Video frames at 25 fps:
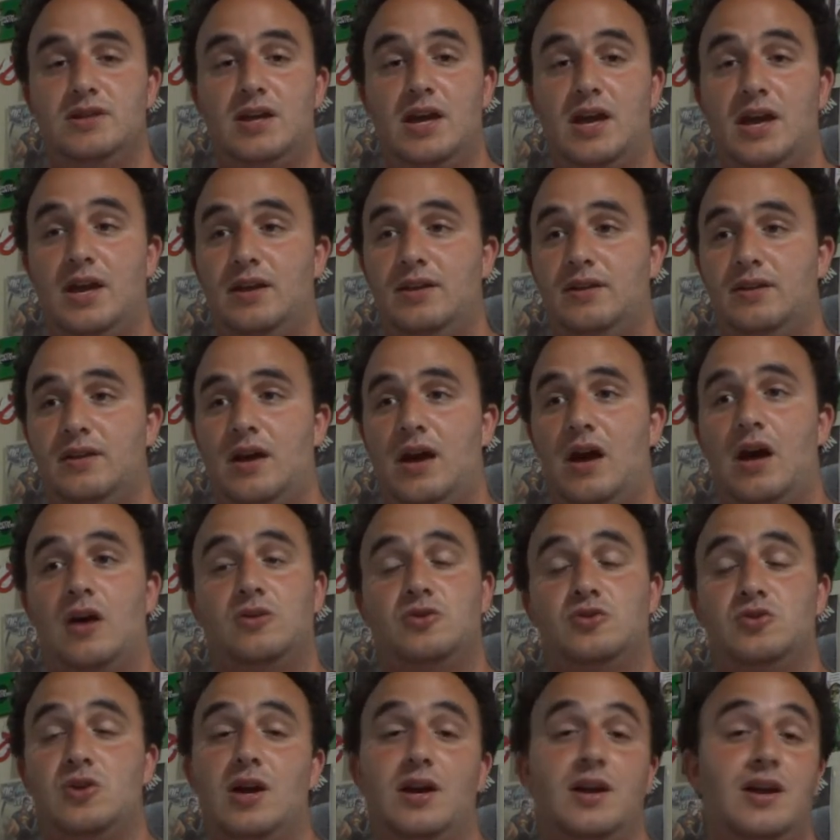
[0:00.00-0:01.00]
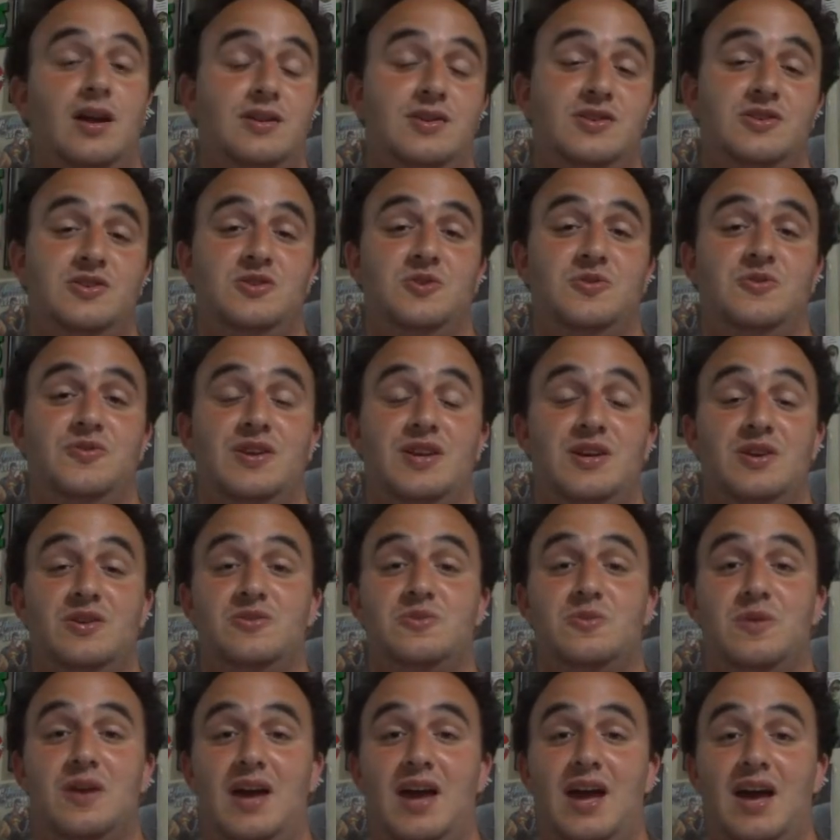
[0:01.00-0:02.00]
and I'll try not to do
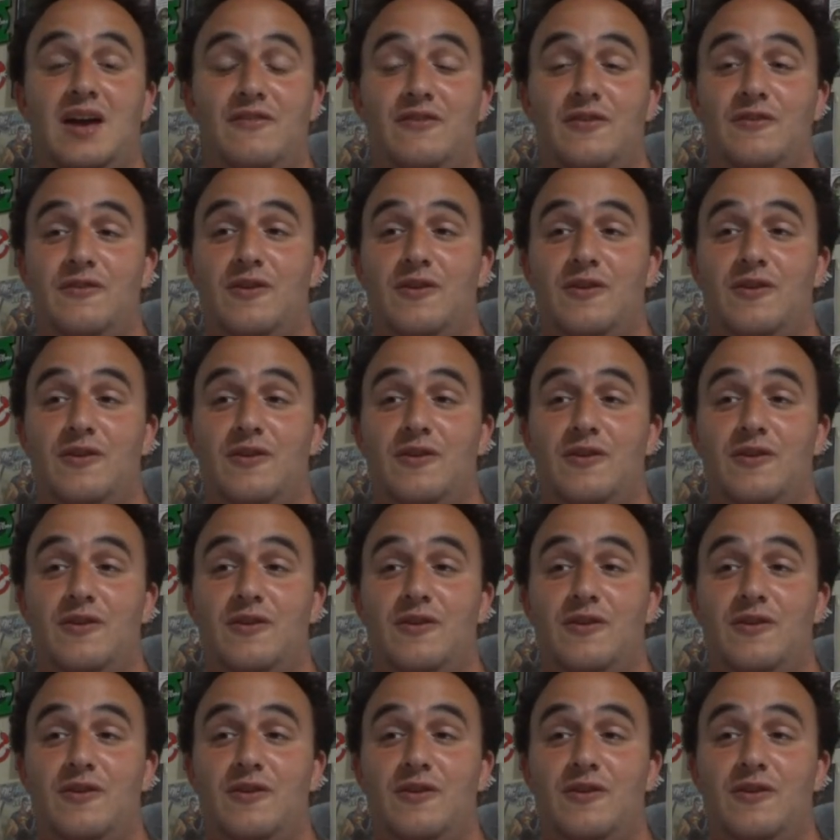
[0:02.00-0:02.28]
videos when I have a